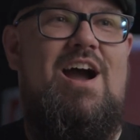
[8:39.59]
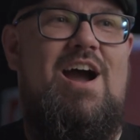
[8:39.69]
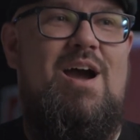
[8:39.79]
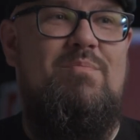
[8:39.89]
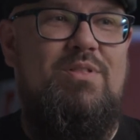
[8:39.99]

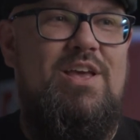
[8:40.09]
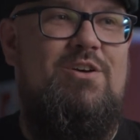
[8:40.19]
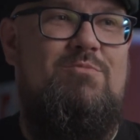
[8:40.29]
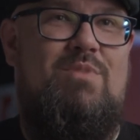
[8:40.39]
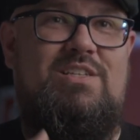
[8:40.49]
I play
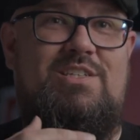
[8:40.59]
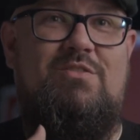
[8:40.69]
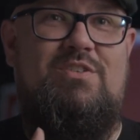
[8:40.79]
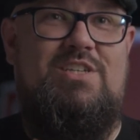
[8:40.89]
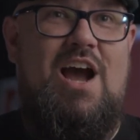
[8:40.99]
on
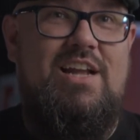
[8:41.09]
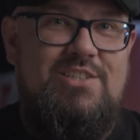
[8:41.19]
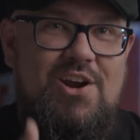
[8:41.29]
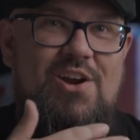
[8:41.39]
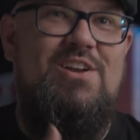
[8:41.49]
myself is I
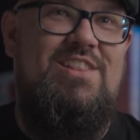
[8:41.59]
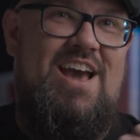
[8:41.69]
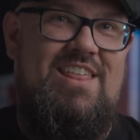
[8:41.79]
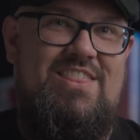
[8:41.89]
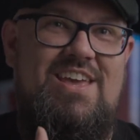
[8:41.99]
turn
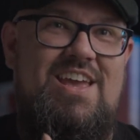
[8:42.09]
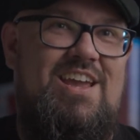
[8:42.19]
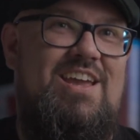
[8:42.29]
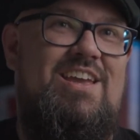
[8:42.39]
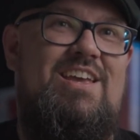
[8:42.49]
that
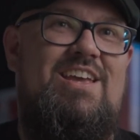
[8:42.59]
thing